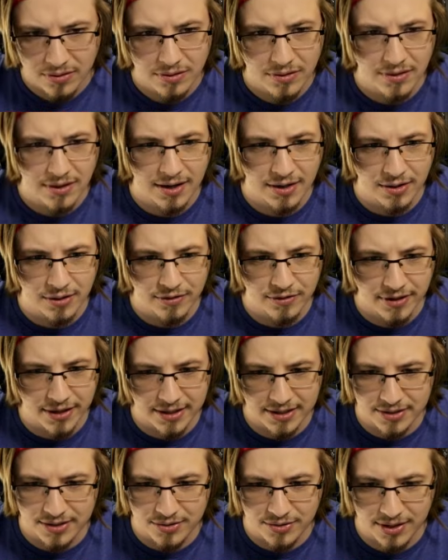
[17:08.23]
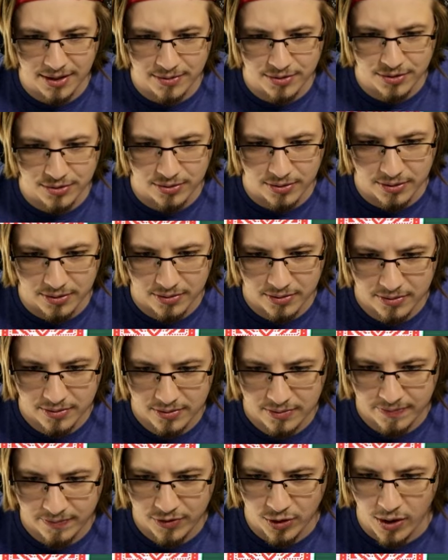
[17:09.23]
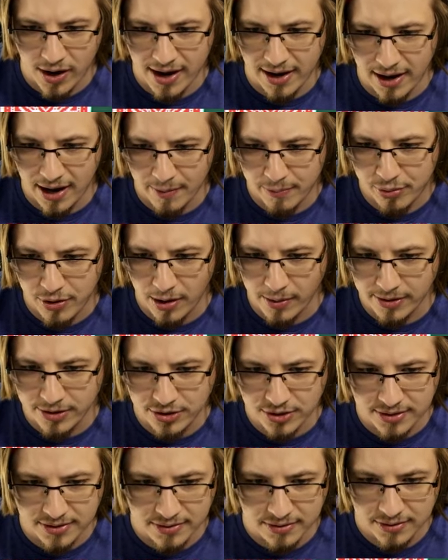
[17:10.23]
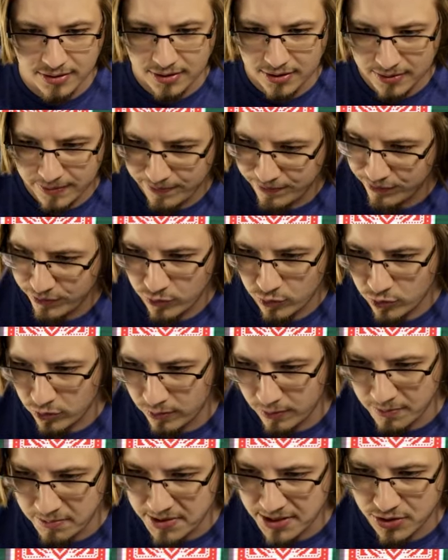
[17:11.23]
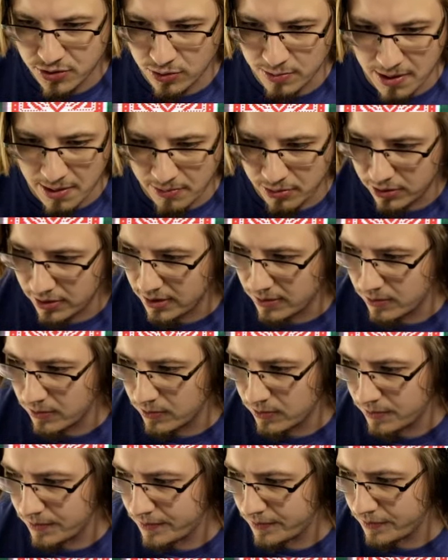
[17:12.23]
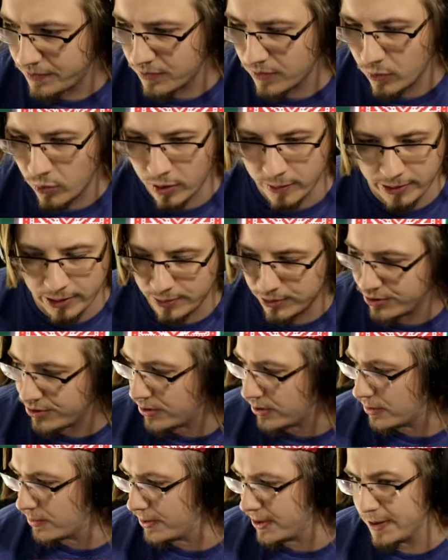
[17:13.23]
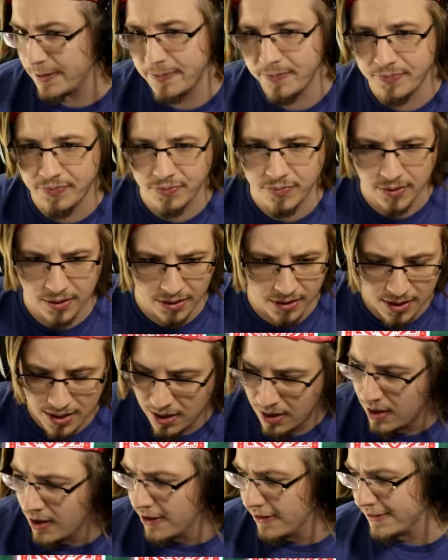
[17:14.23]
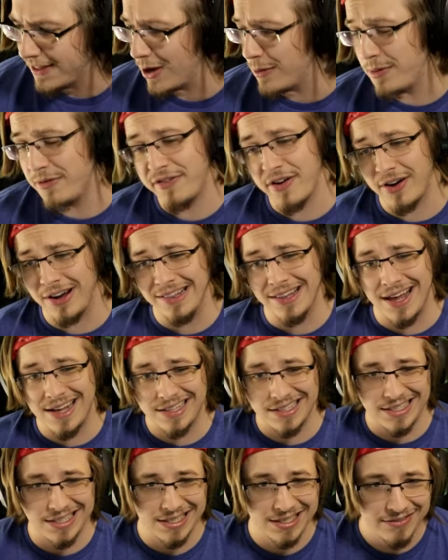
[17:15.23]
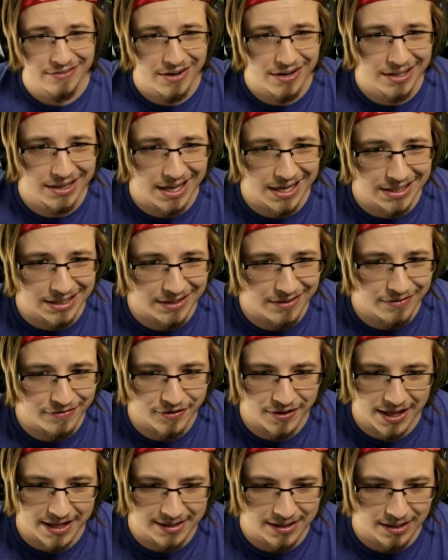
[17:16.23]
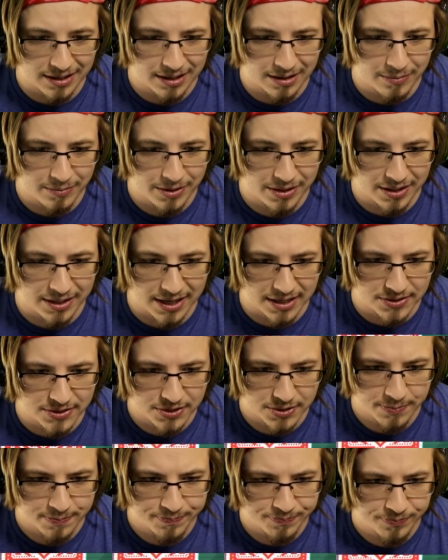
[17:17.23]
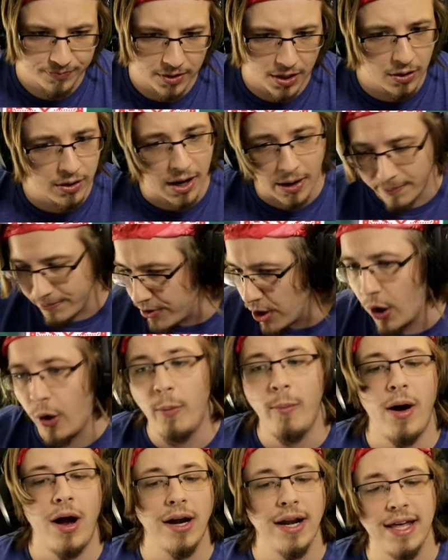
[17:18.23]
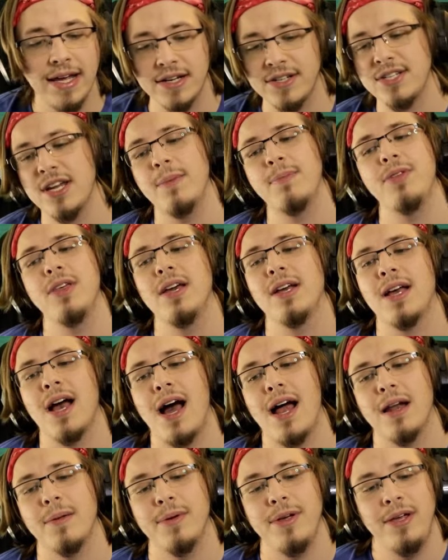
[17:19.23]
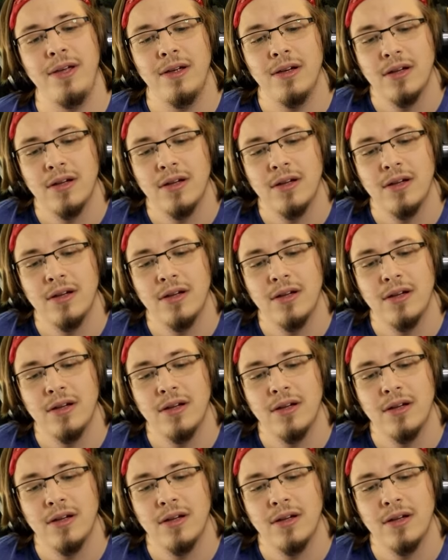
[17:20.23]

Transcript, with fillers: I don't know that, is, that was true. Though I, I'm probably just misremembering what people told me. That would be very likely. Very likely for that to be the case. Okay, no money except the economy.